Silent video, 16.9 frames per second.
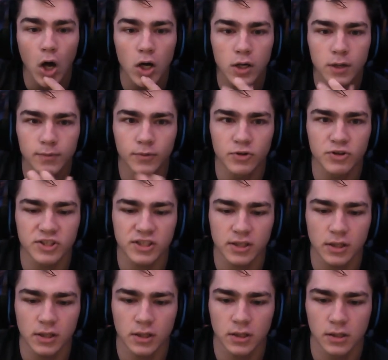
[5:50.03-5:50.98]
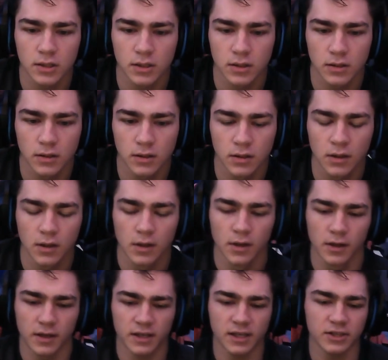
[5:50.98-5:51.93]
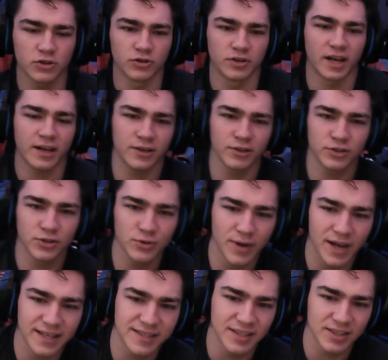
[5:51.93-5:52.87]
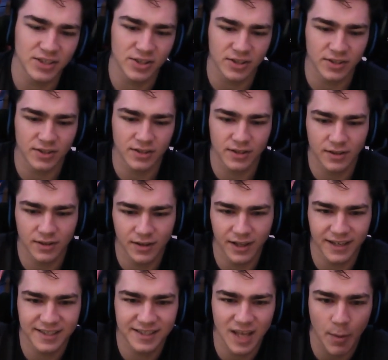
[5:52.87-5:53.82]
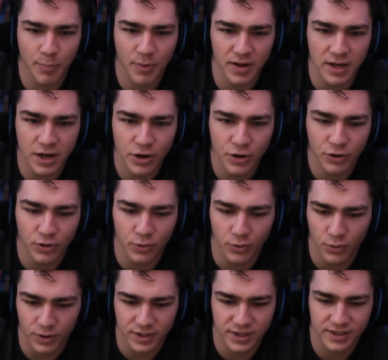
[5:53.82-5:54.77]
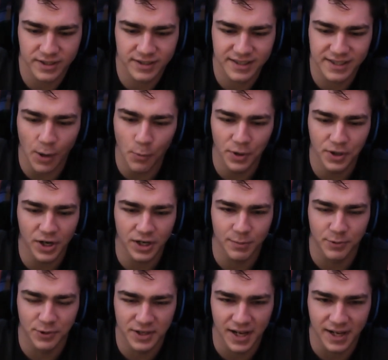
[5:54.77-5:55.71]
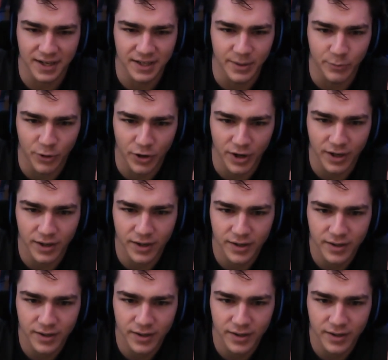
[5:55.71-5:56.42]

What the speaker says: Either Nekazu has to, like, step in here, or someone gotta protect him, right?